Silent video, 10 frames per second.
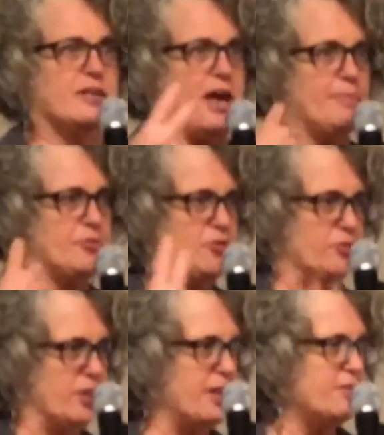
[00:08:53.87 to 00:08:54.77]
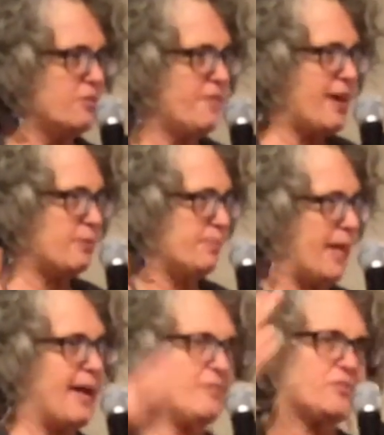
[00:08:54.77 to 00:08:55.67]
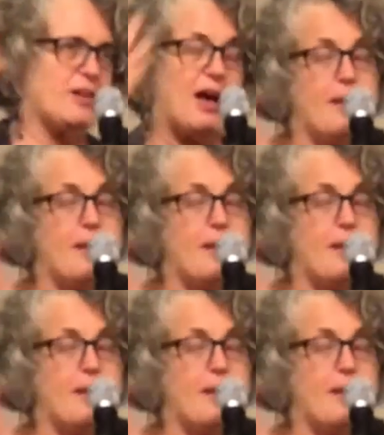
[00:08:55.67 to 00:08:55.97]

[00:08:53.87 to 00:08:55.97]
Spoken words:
Tom's two kids have had a blast.